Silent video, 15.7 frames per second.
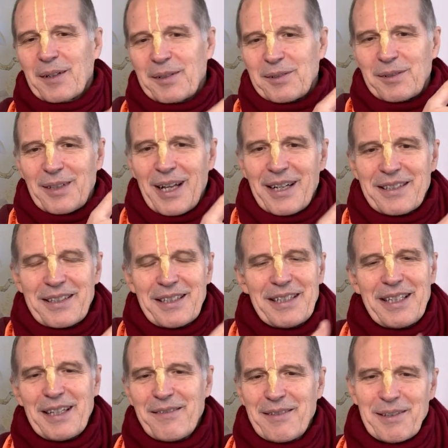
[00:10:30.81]
to Lasi
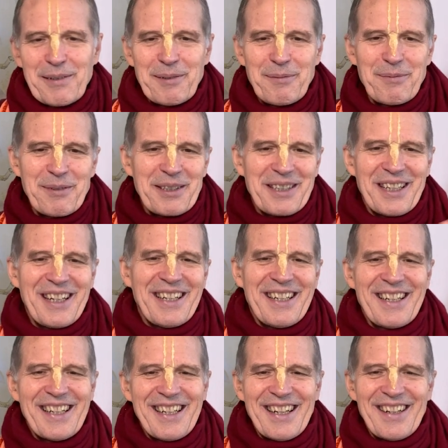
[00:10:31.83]
Devi. Oops,
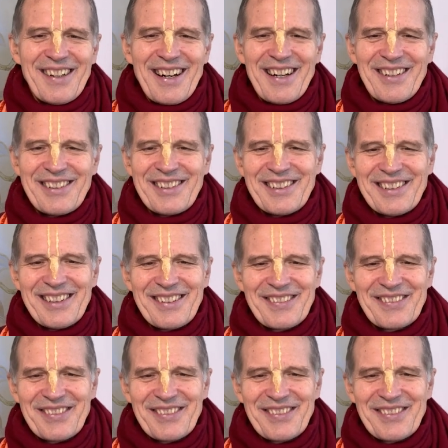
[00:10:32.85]
I'm